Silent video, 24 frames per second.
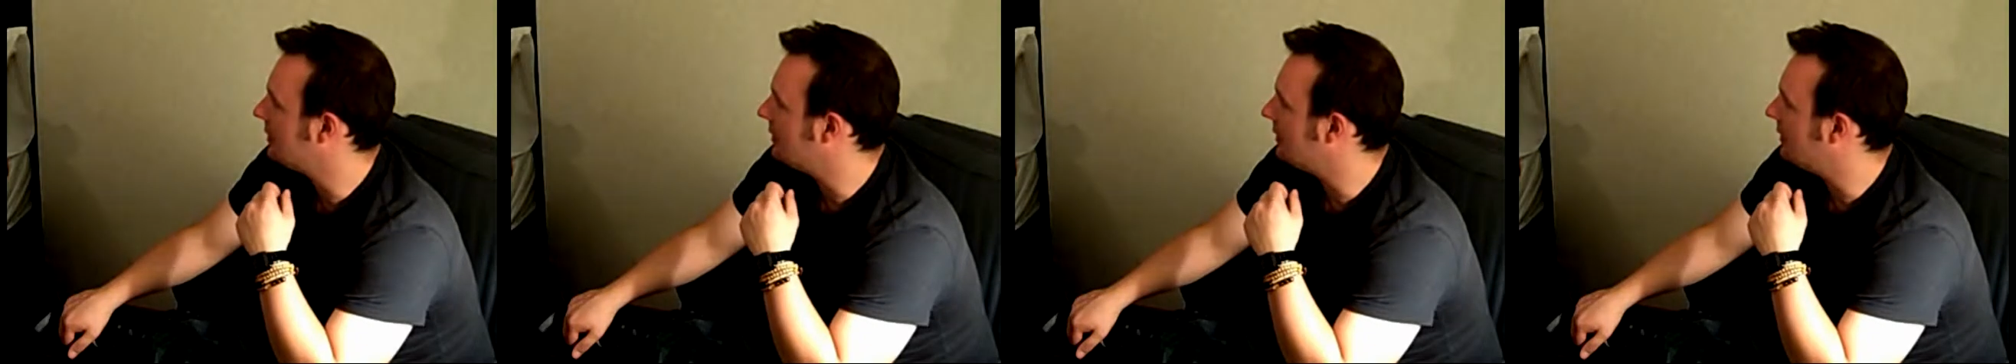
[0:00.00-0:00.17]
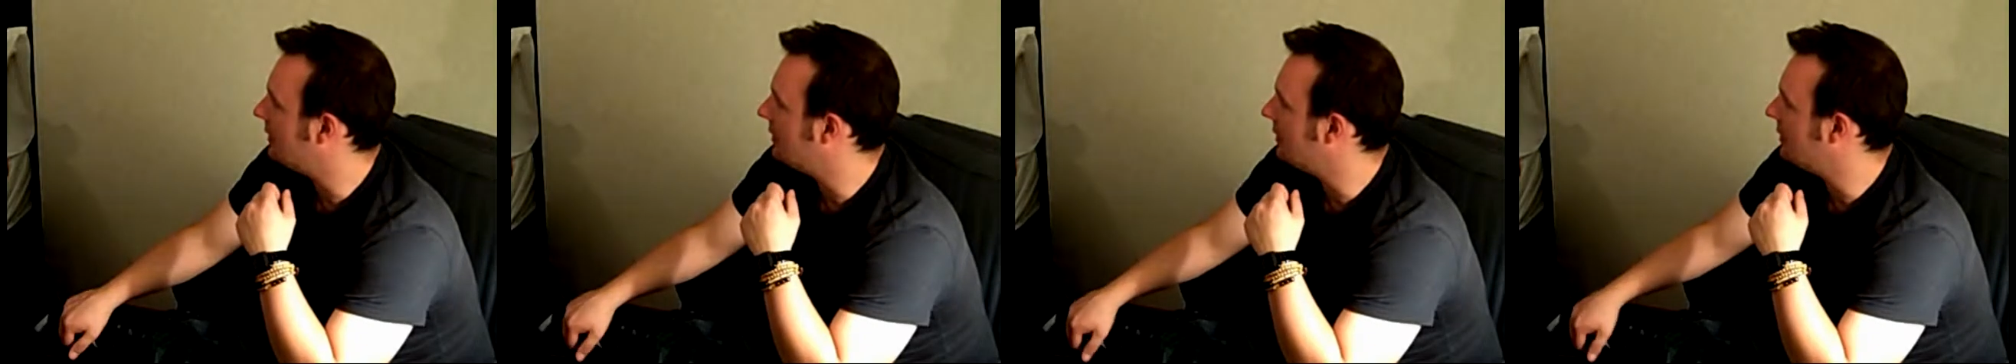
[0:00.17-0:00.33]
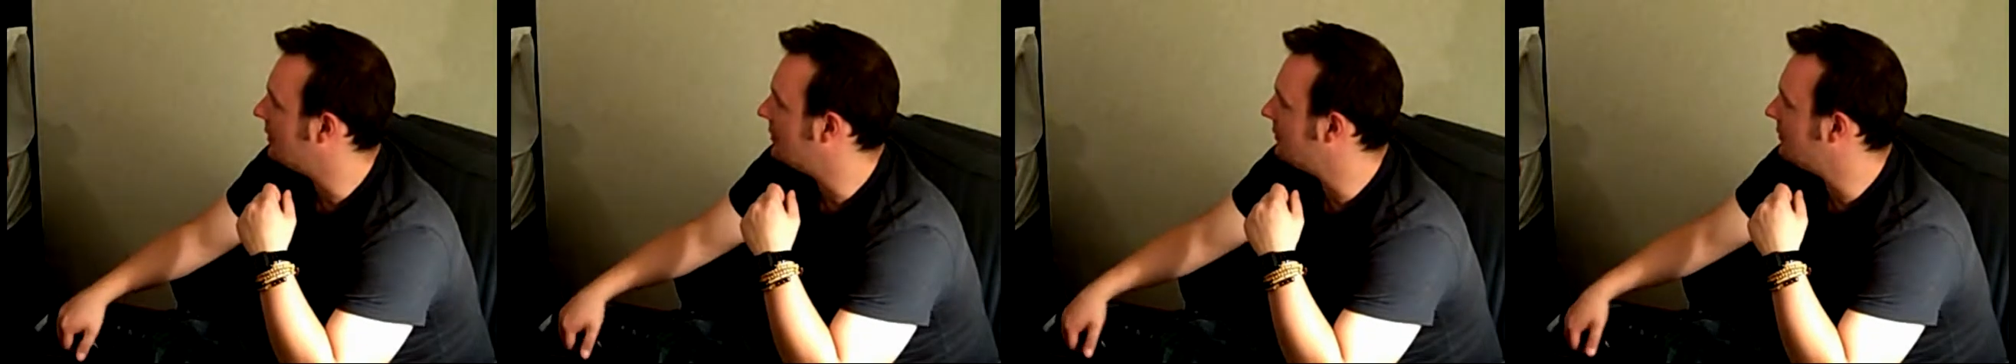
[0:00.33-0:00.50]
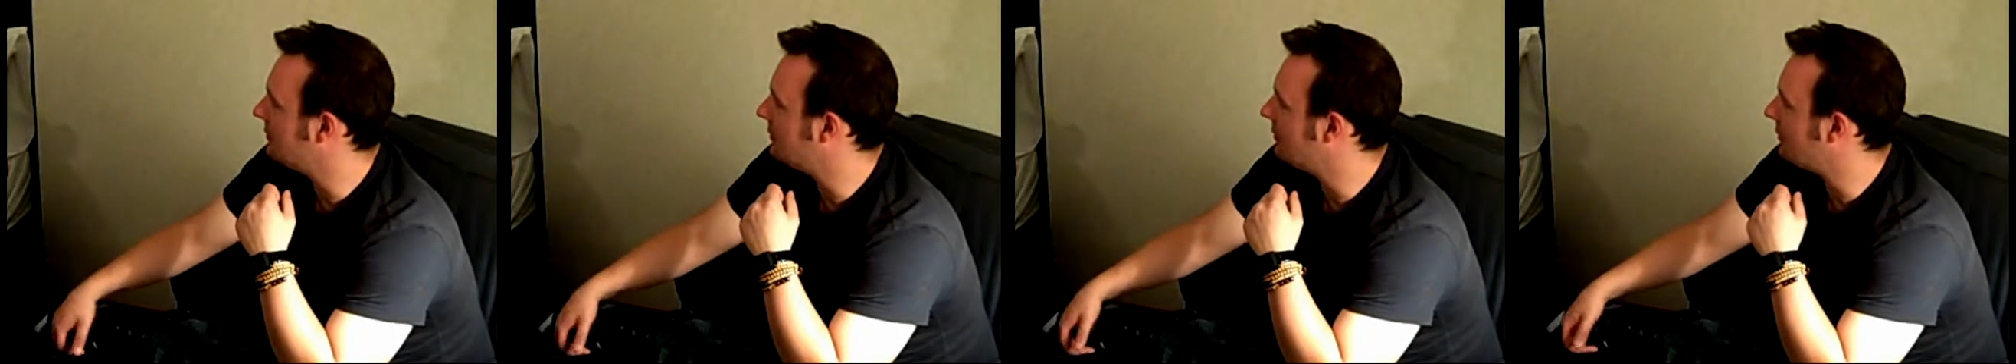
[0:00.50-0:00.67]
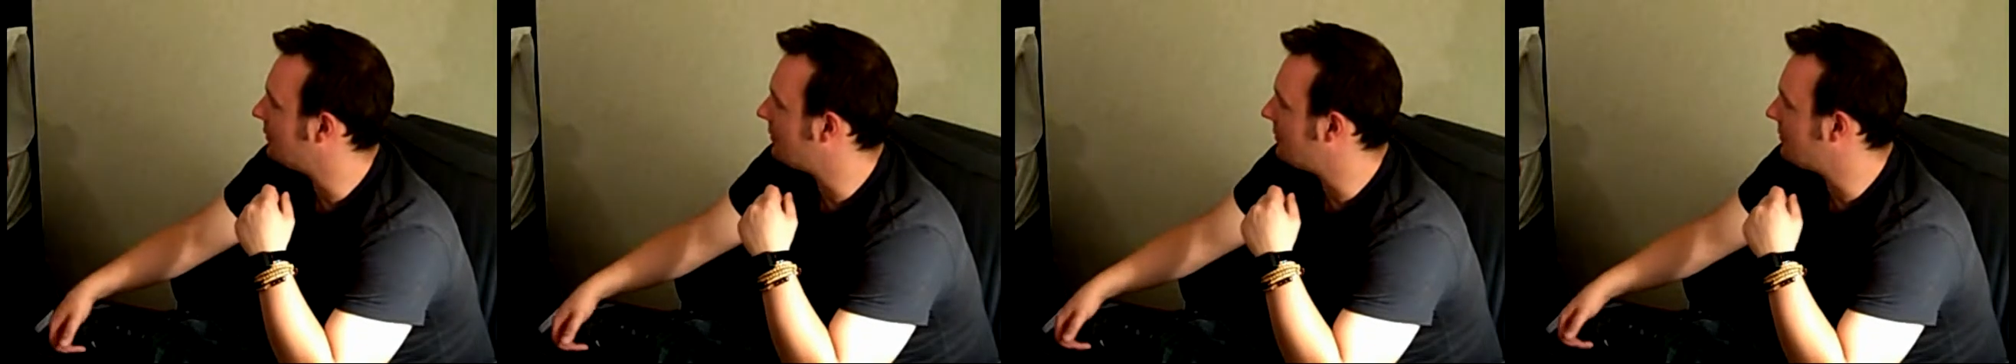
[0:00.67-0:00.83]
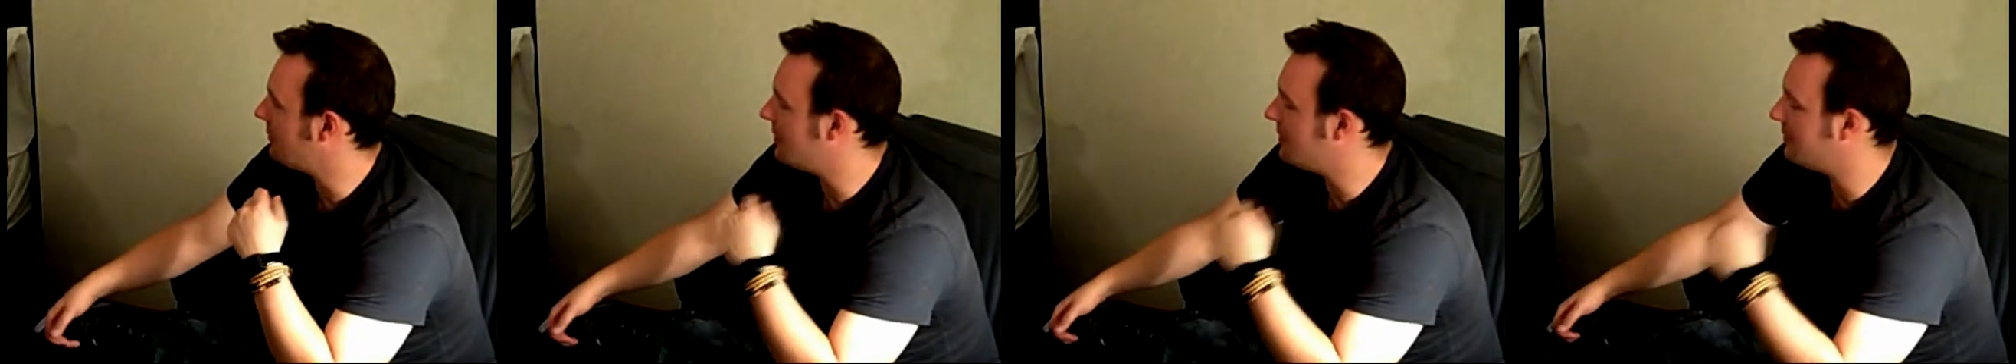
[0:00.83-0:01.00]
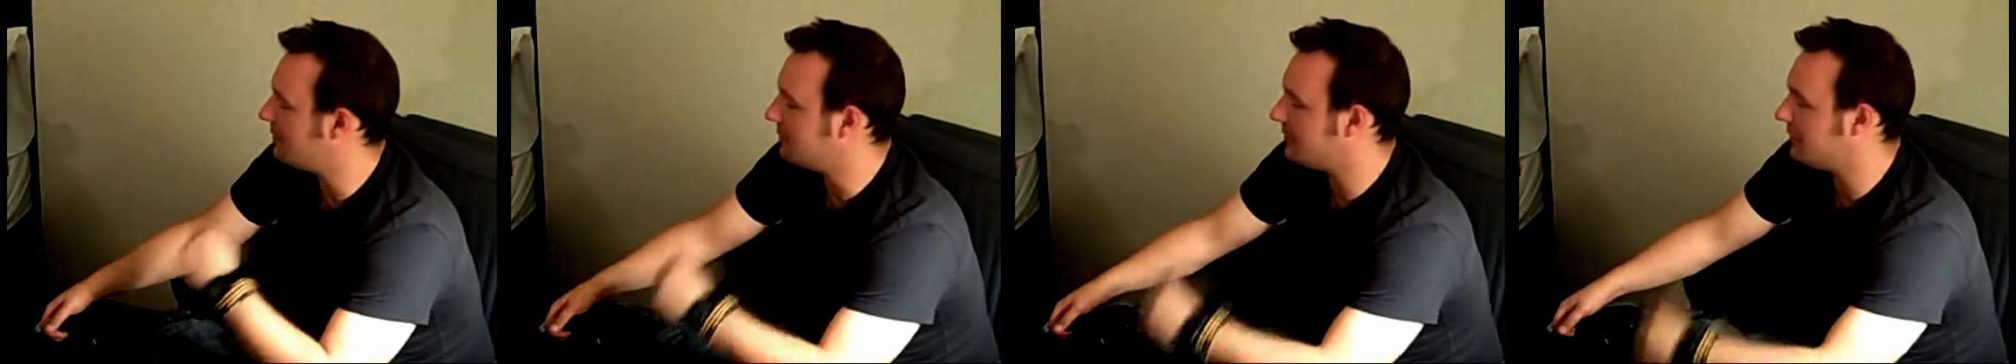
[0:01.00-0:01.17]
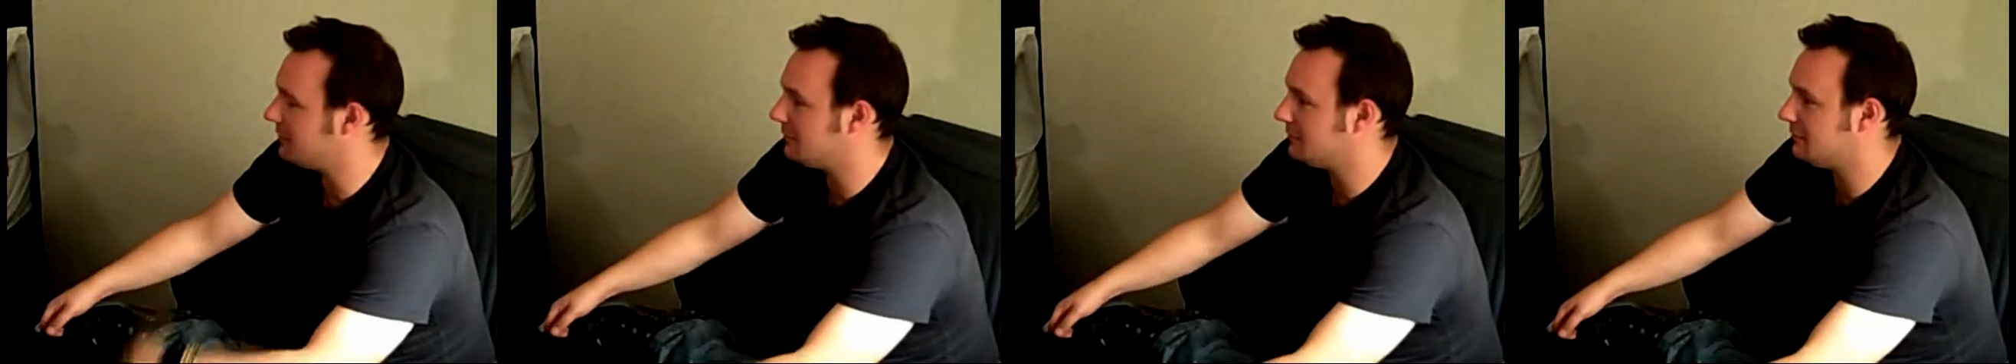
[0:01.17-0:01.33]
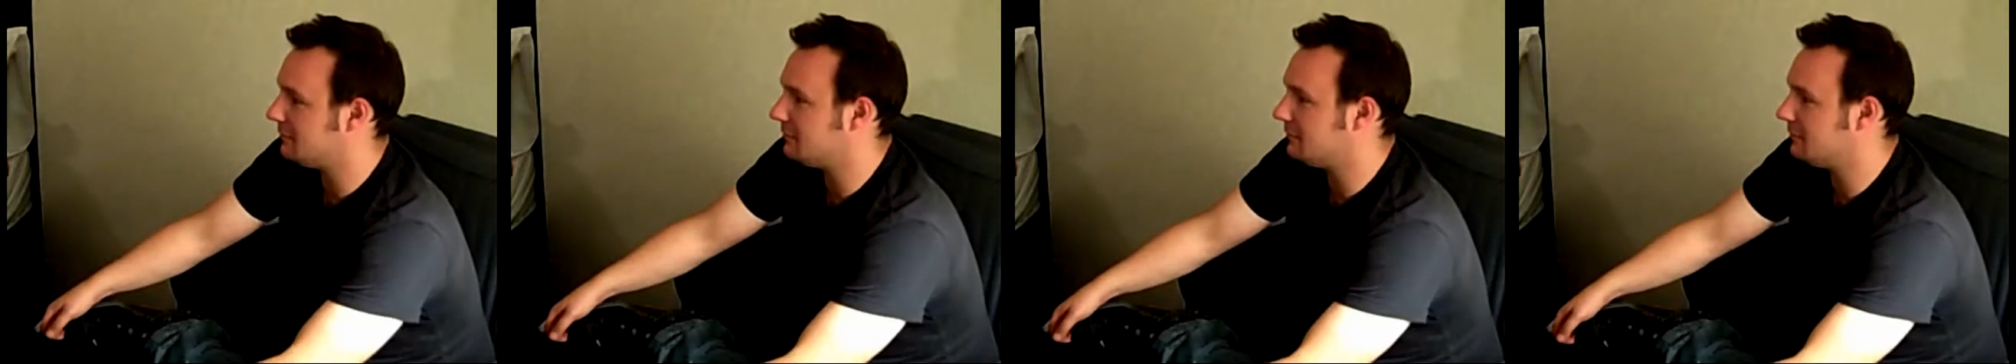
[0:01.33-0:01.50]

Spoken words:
I remember